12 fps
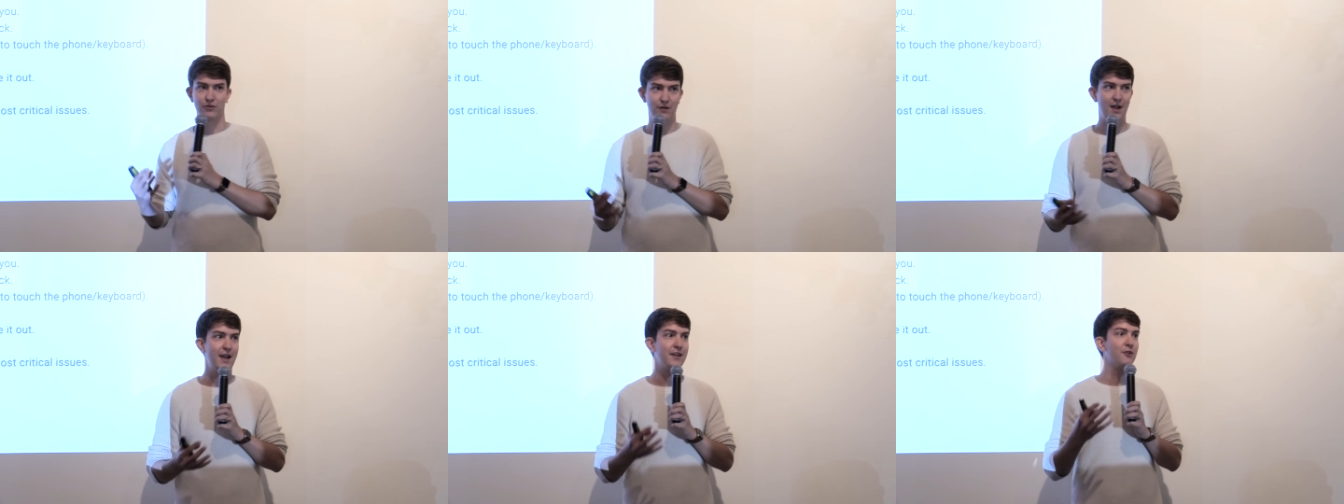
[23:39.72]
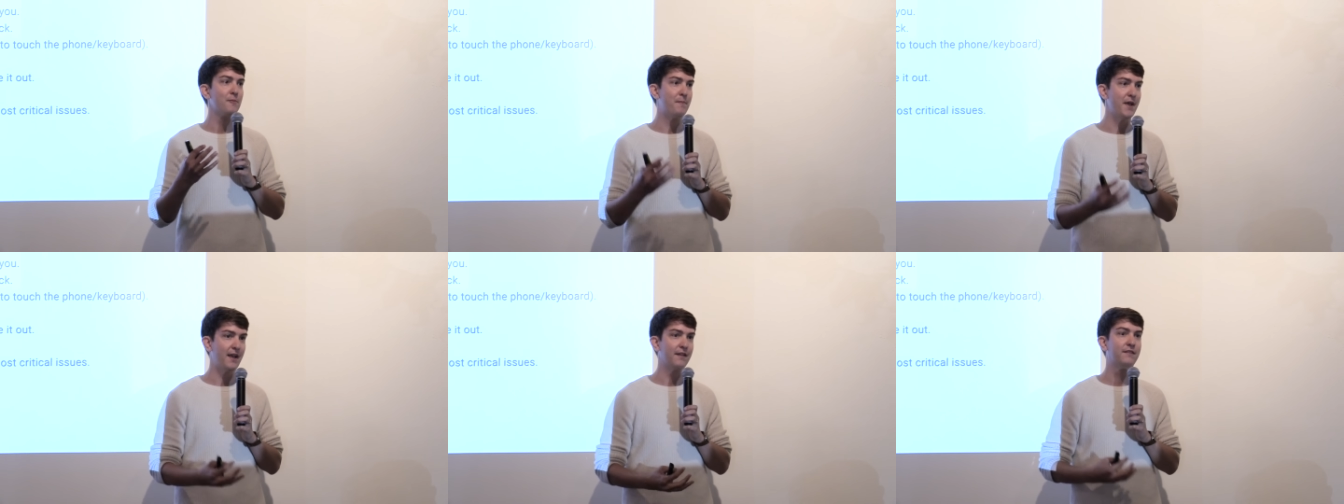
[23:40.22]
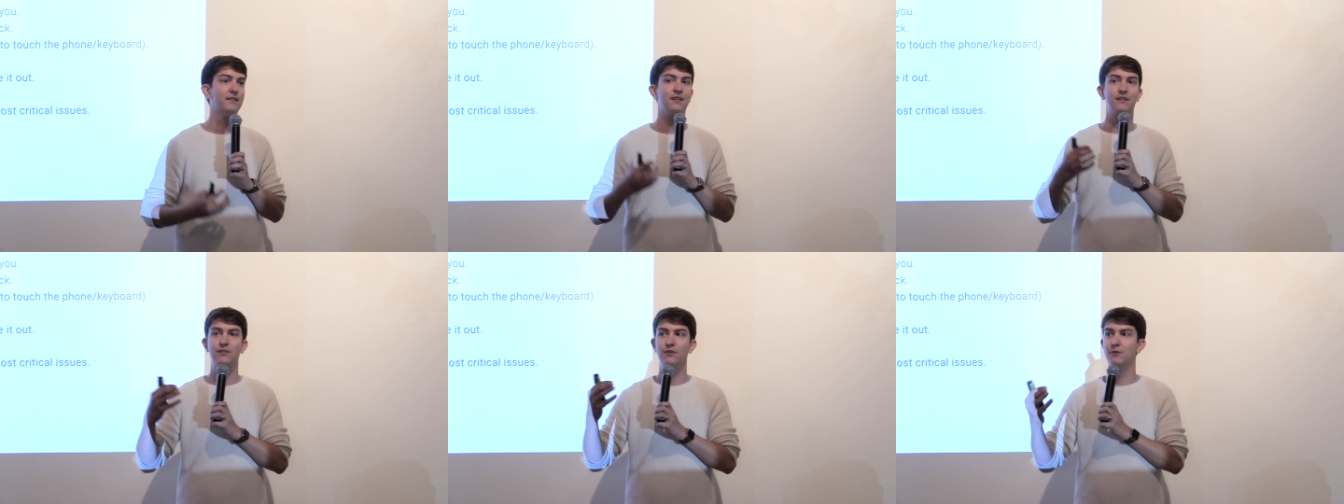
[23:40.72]
try your best
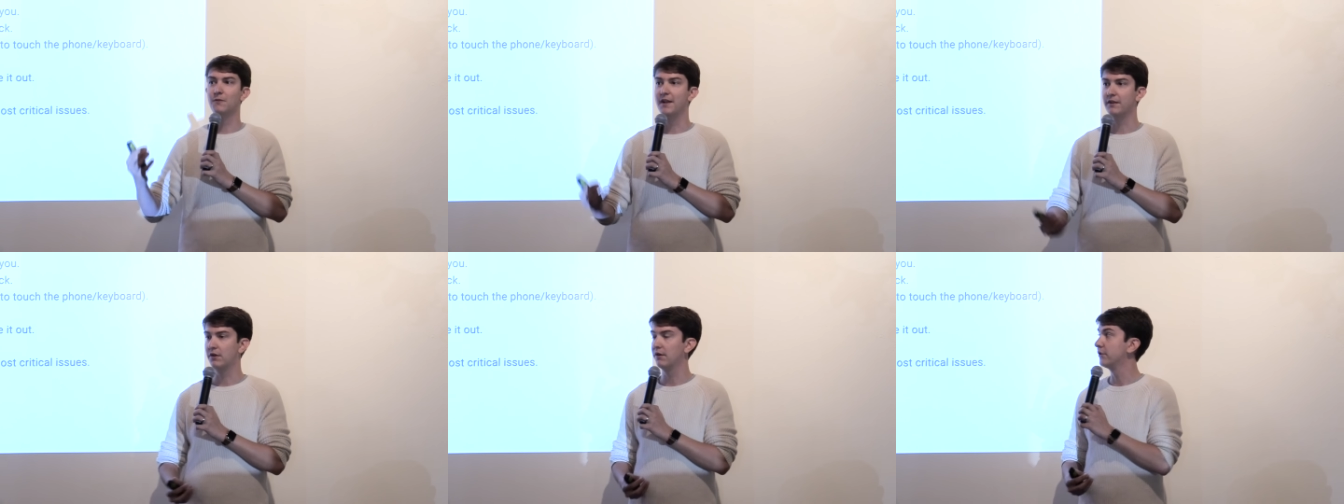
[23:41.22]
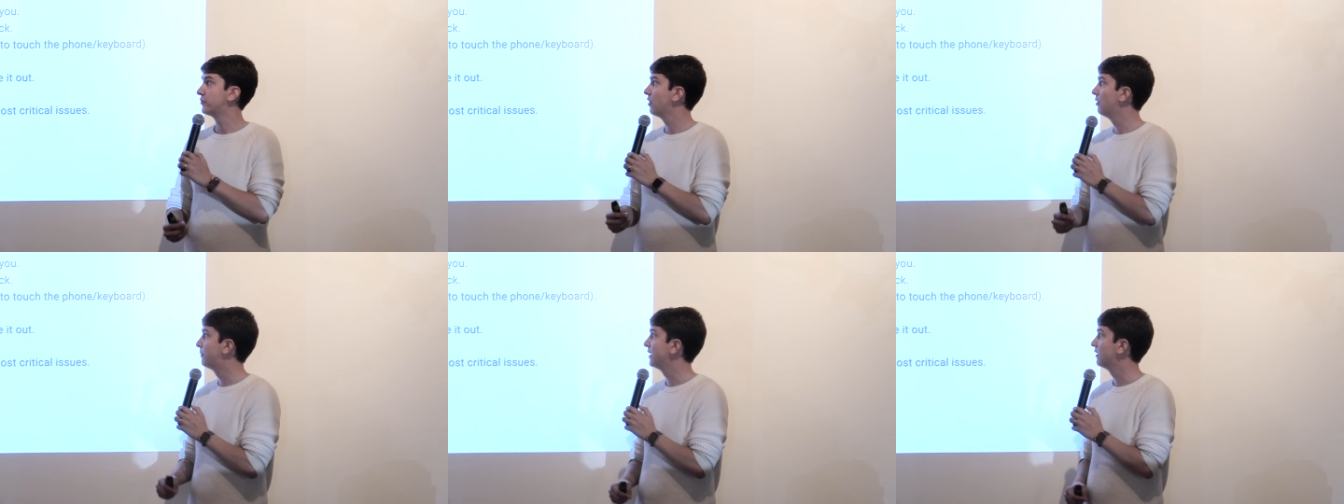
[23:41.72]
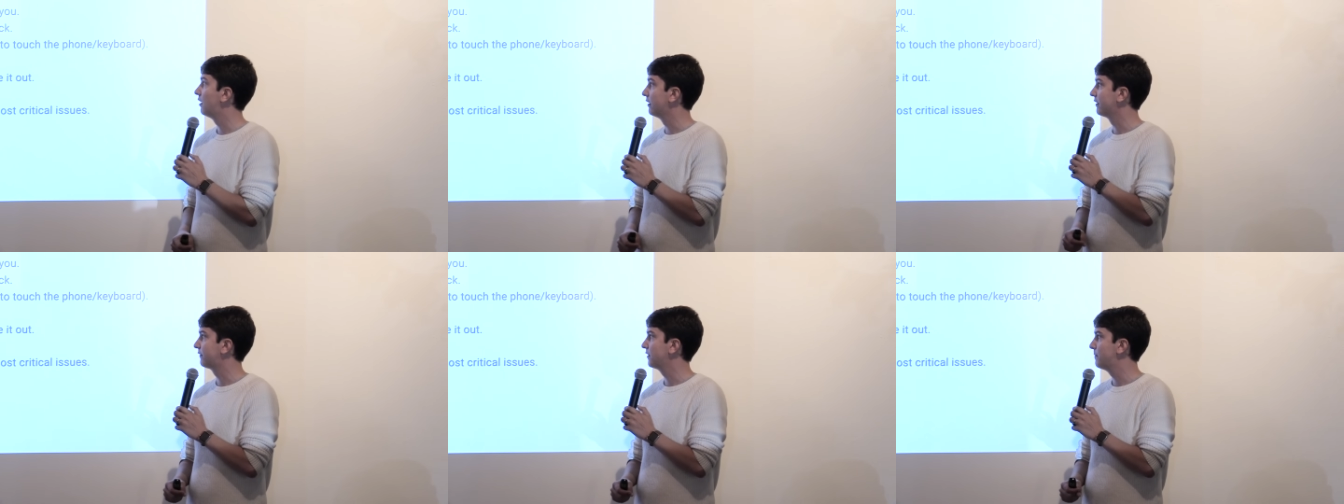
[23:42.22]
to encourage open and
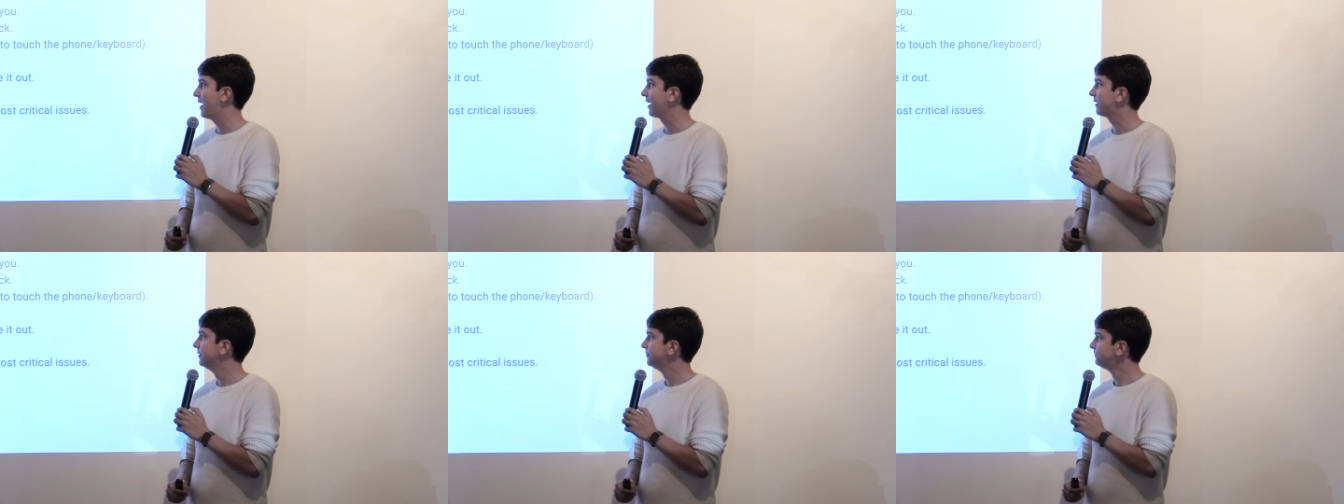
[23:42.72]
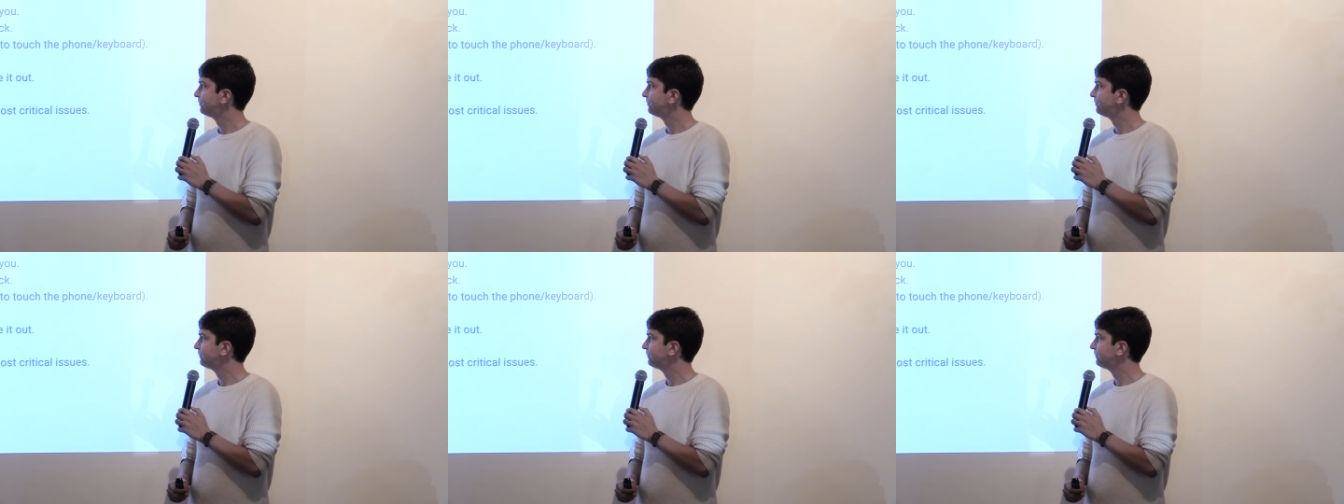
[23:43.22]
honest feedback.